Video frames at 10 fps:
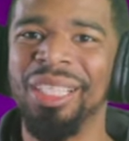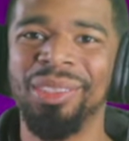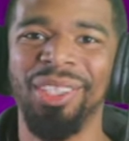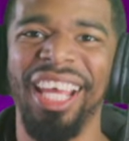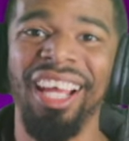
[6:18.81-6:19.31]

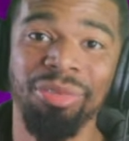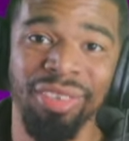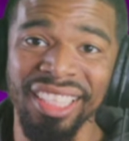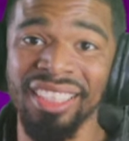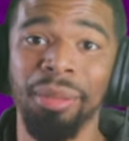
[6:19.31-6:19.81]
So how
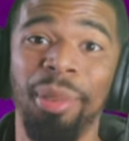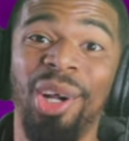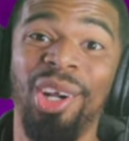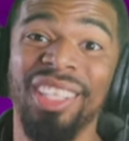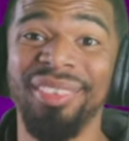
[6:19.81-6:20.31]
Frankie a
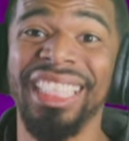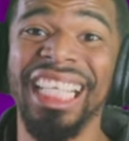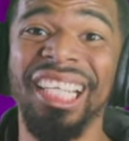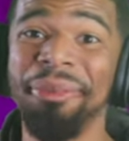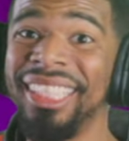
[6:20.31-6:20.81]
part of it
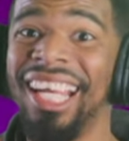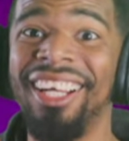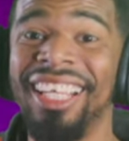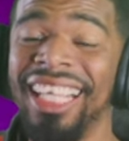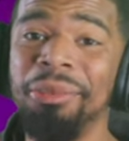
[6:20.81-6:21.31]
now when
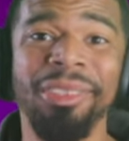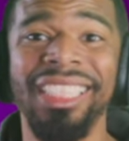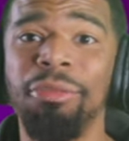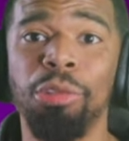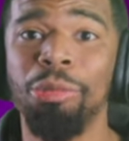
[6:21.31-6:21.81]
y'all, he was
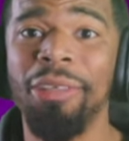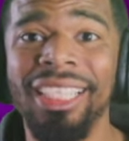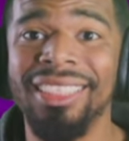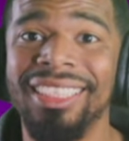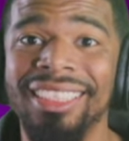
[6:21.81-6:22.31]
never
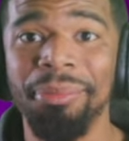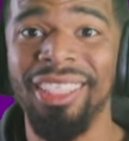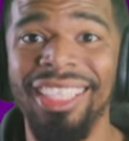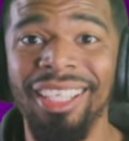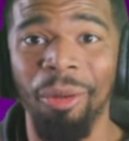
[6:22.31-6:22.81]
arrested to
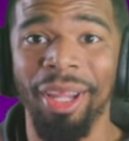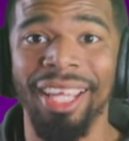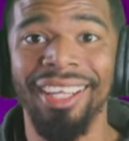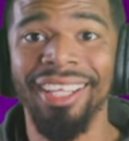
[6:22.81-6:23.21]
begin with.